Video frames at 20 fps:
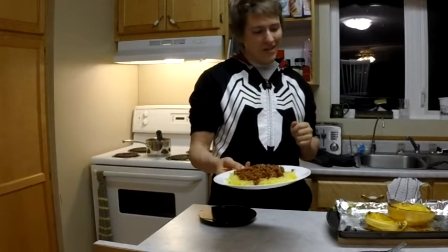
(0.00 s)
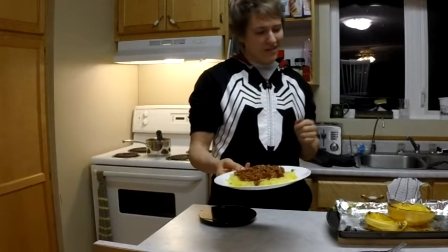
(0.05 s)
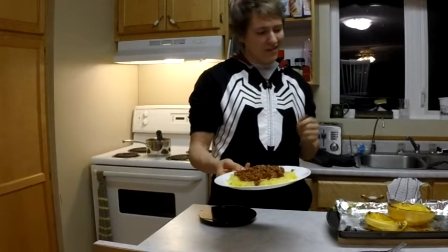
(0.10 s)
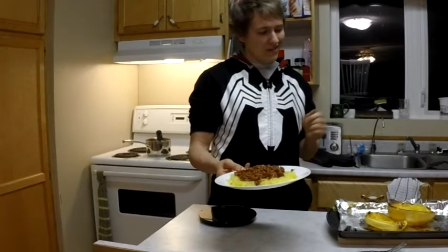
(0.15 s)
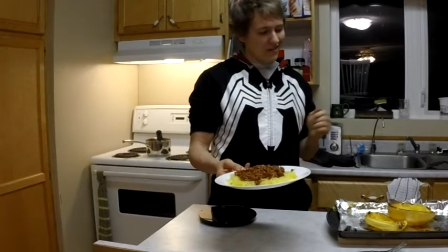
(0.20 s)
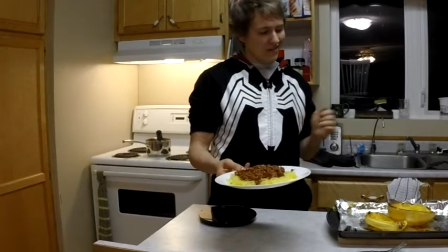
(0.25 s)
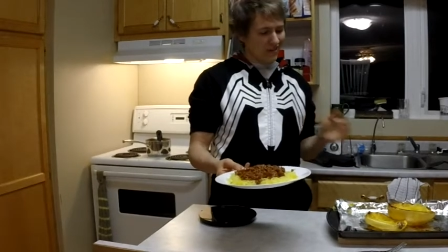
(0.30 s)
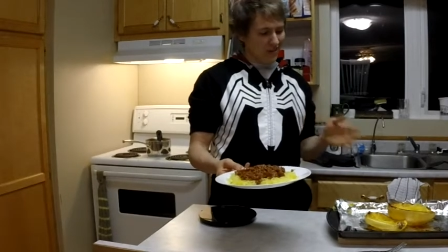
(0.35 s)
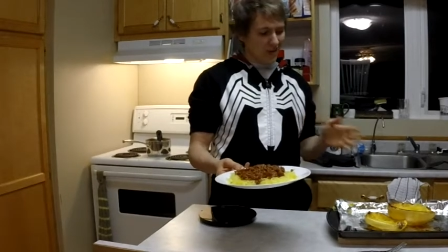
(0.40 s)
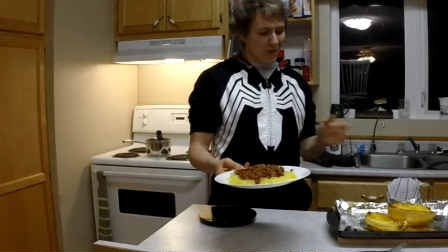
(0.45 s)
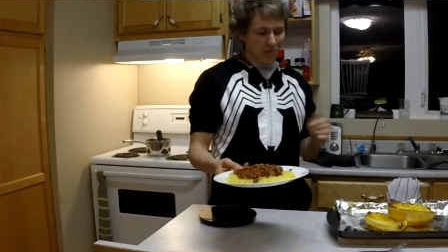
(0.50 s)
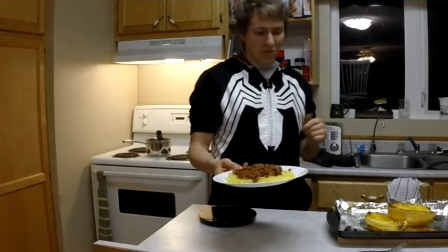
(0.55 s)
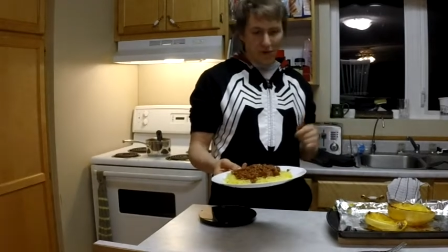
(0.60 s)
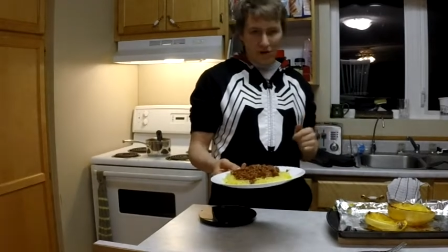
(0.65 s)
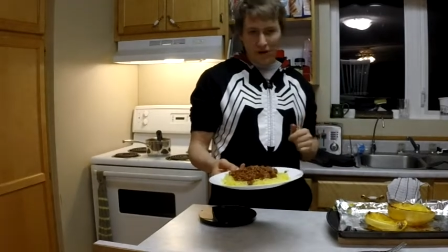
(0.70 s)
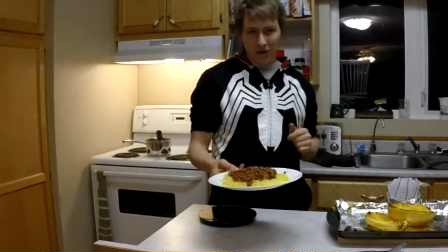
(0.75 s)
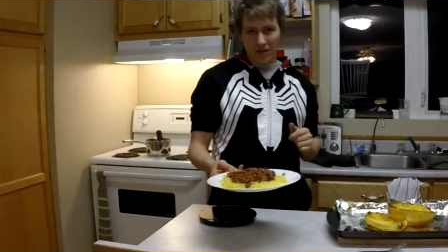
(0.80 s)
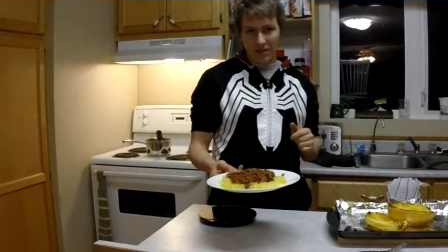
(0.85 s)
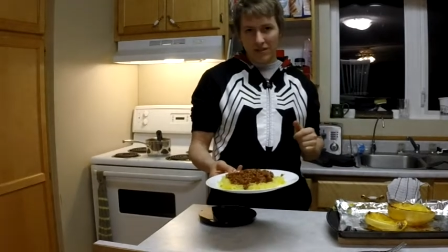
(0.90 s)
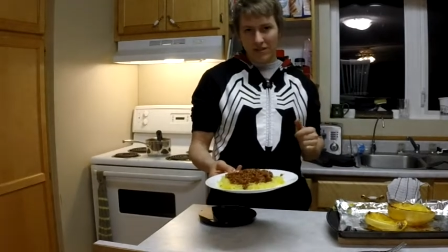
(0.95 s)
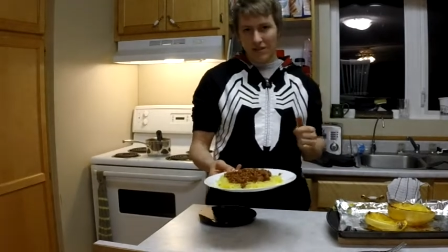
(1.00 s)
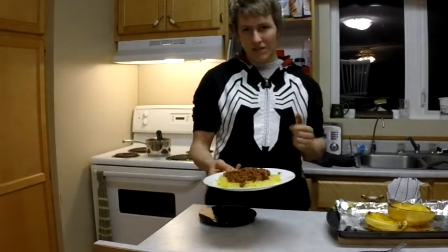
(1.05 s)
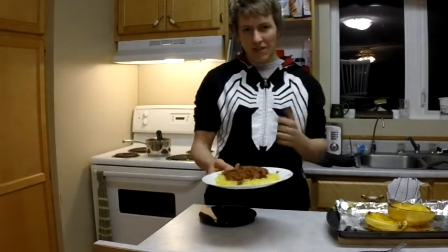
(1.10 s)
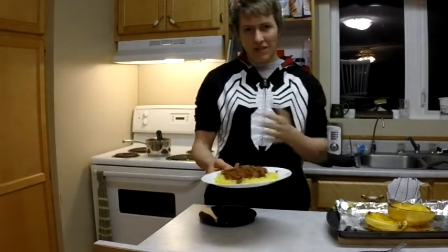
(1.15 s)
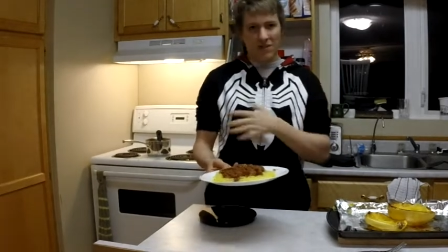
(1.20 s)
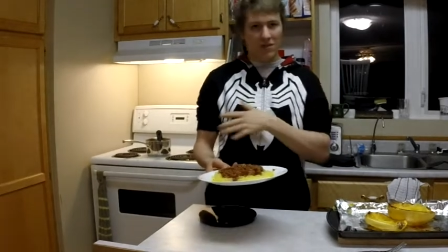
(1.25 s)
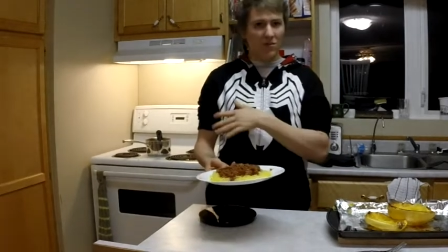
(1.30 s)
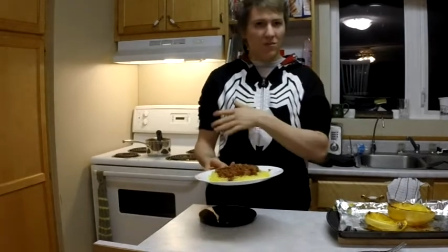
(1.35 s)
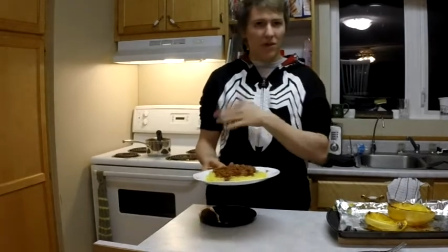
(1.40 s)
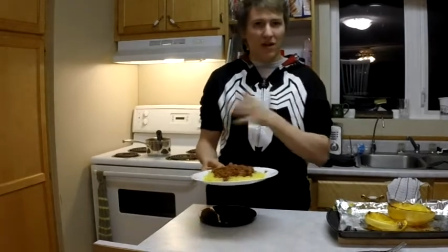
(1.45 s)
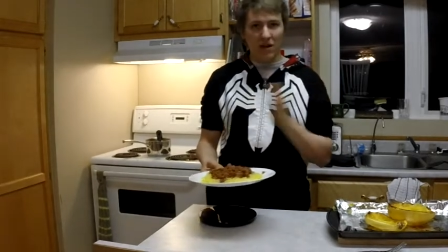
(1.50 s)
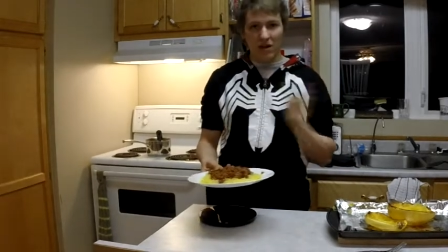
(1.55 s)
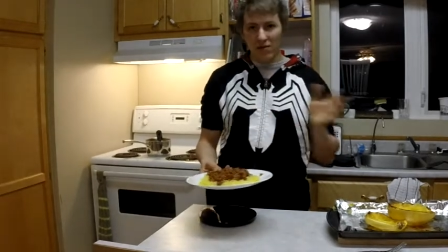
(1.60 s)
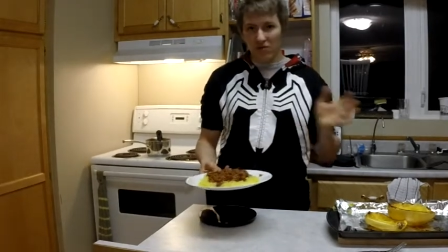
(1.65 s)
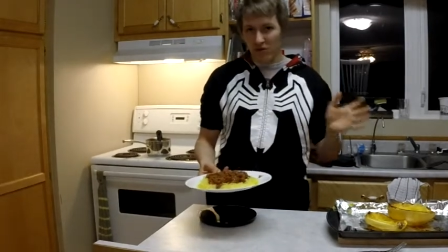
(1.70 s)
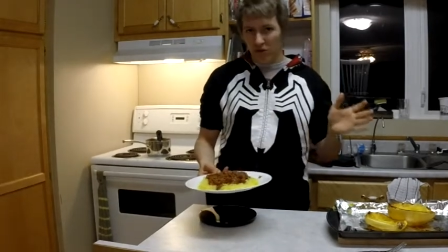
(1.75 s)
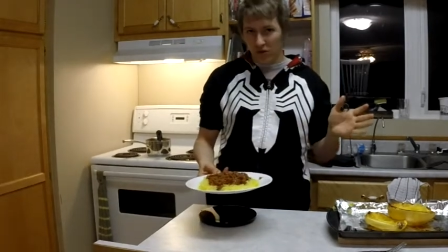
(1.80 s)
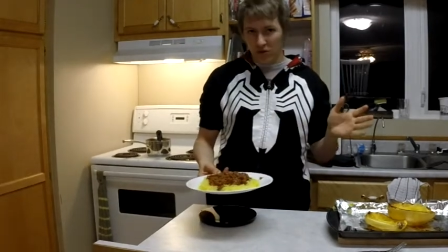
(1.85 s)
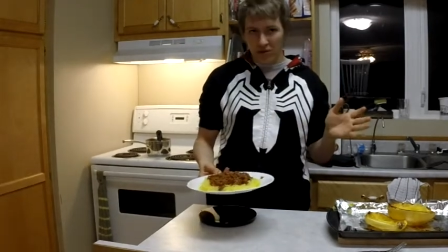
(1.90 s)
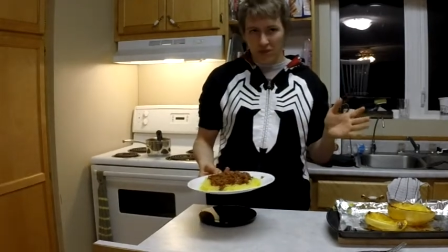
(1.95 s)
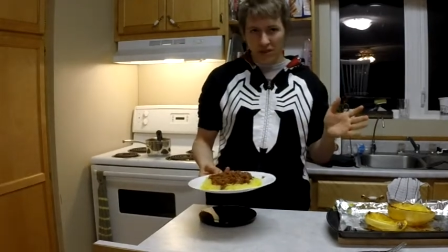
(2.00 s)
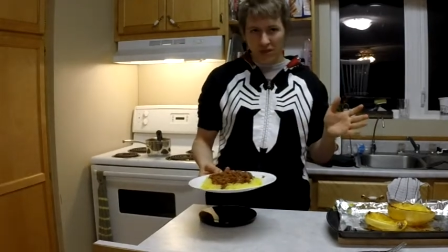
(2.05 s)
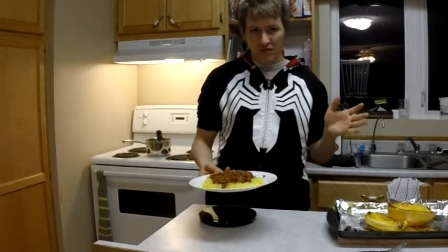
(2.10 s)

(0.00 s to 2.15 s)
same price, easy to make, throw it in the